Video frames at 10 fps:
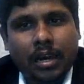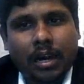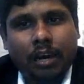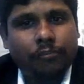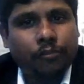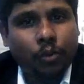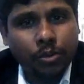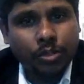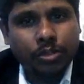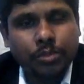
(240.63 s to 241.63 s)
are
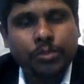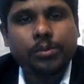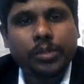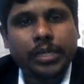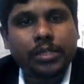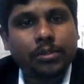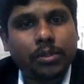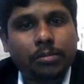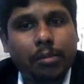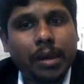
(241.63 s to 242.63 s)
forced to get into the
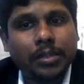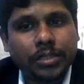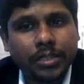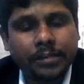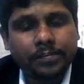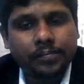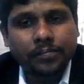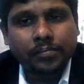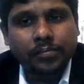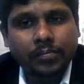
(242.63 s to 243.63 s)
mobility.
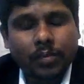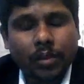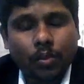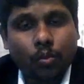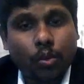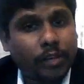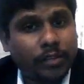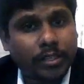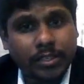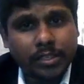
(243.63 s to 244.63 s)
One of the
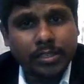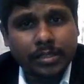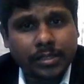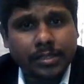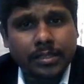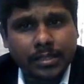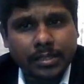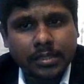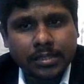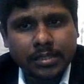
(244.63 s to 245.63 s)
reasons,
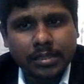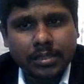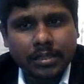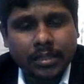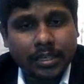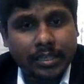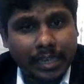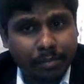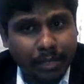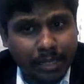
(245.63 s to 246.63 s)
it
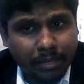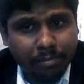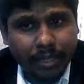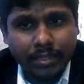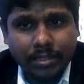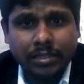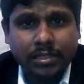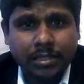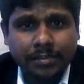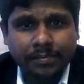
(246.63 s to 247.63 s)
can be a
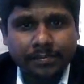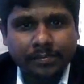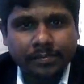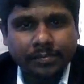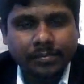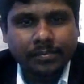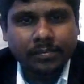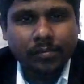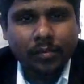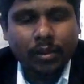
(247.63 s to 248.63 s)
complaints
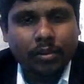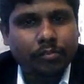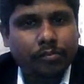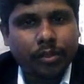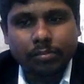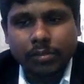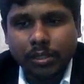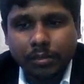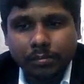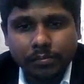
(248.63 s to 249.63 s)
from
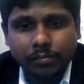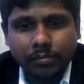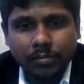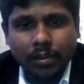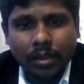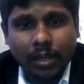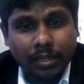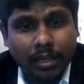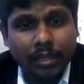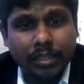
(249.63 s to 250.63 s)
the
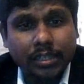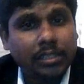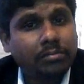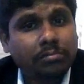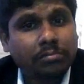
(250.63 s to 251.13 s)
authority,